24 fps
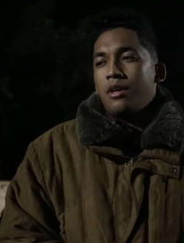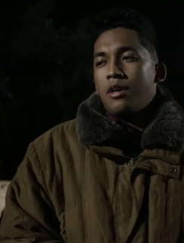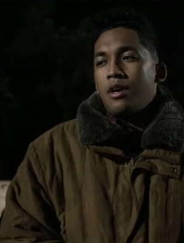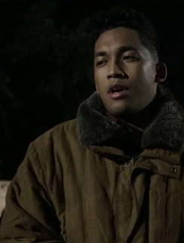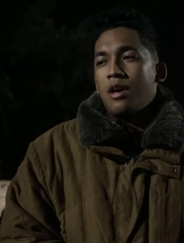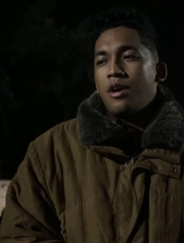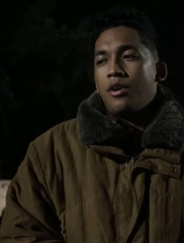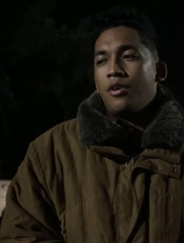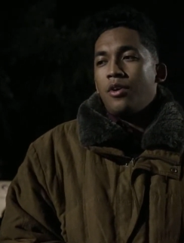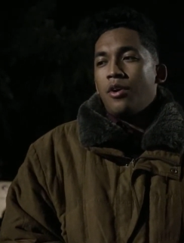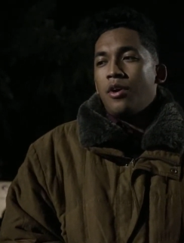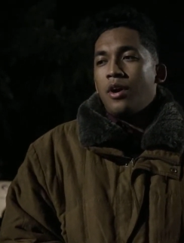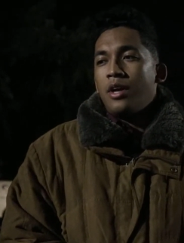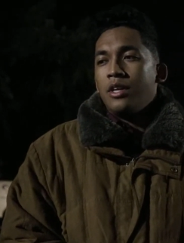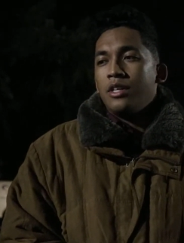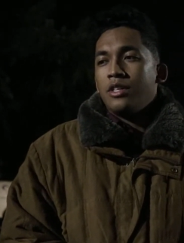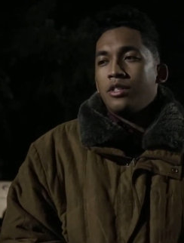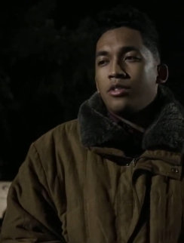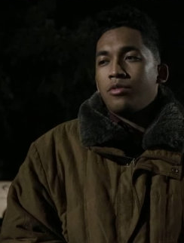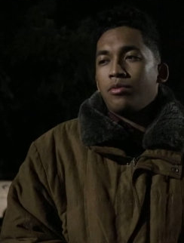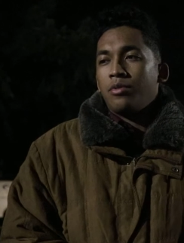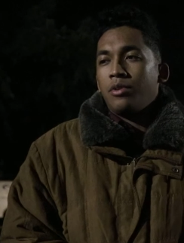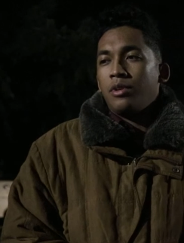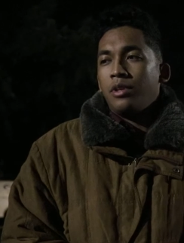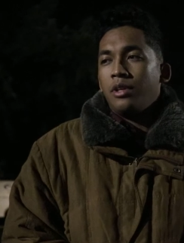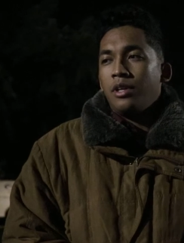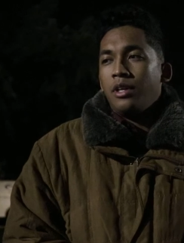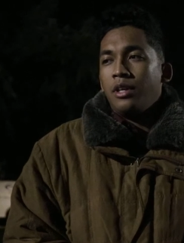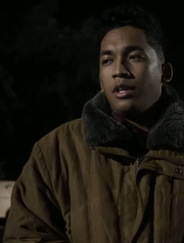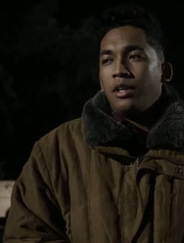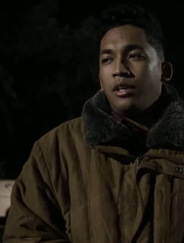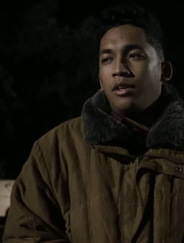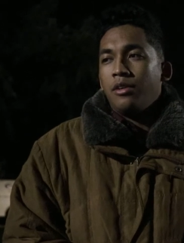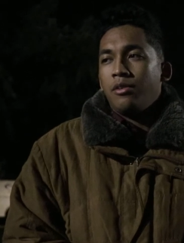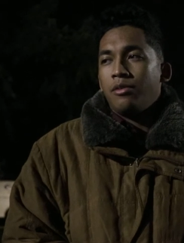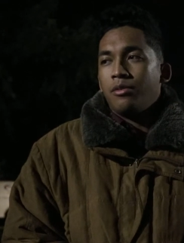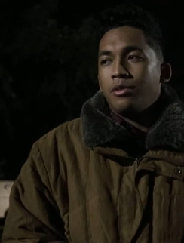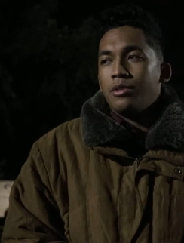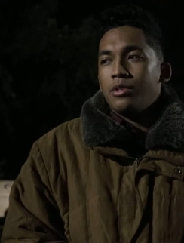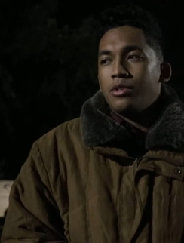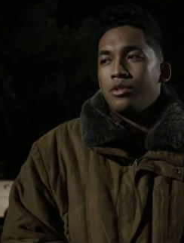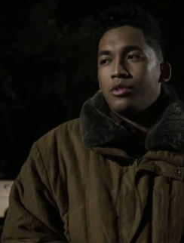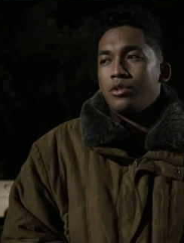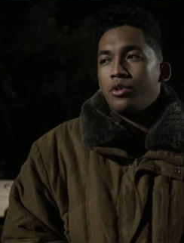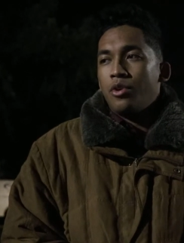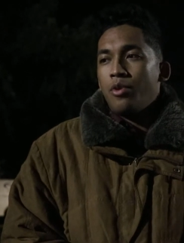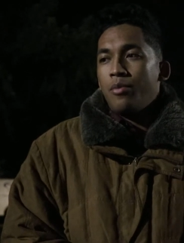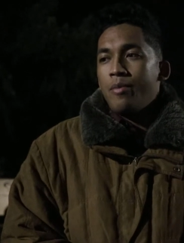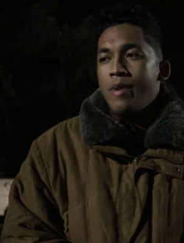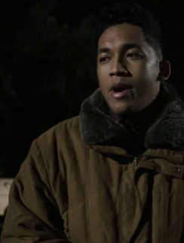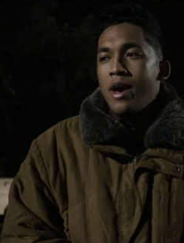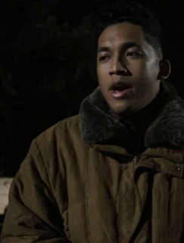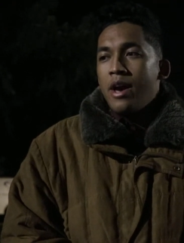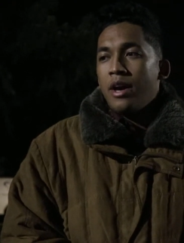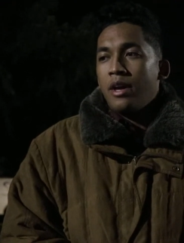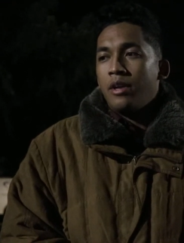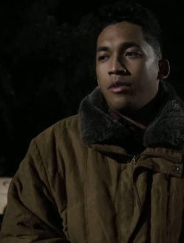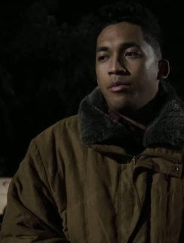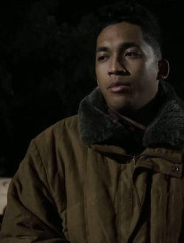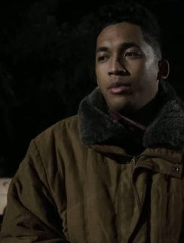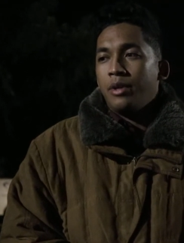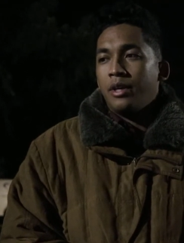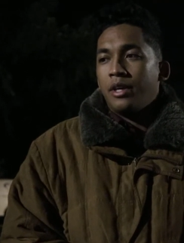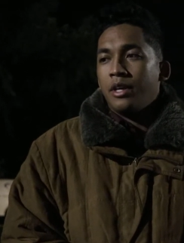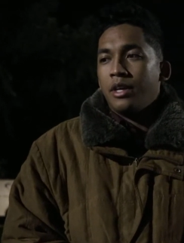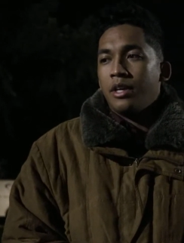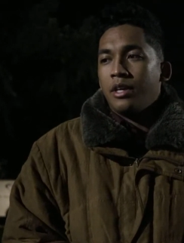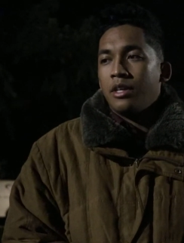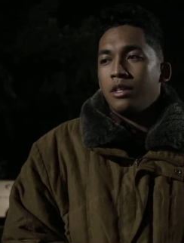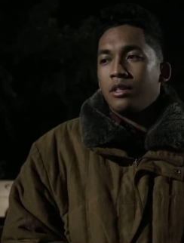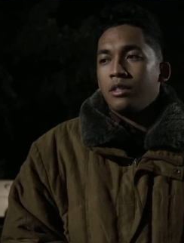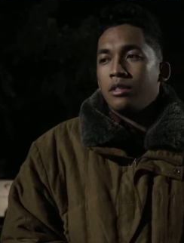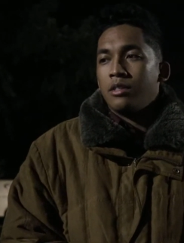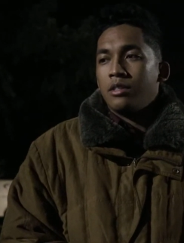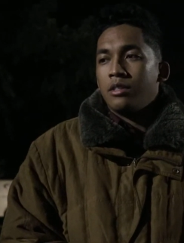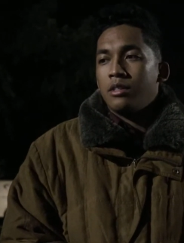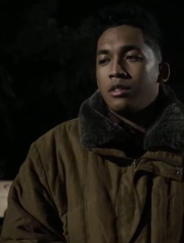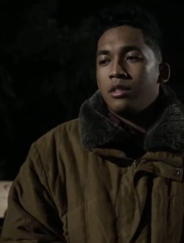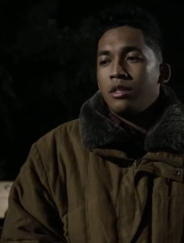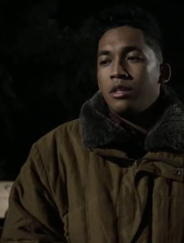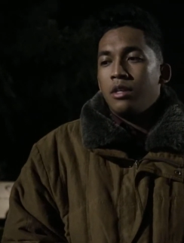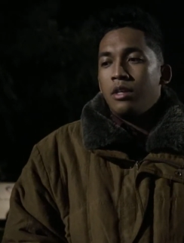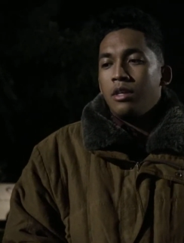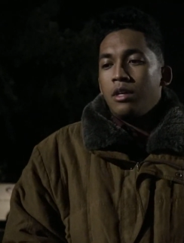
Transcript: I don't know, I just really was so mad because,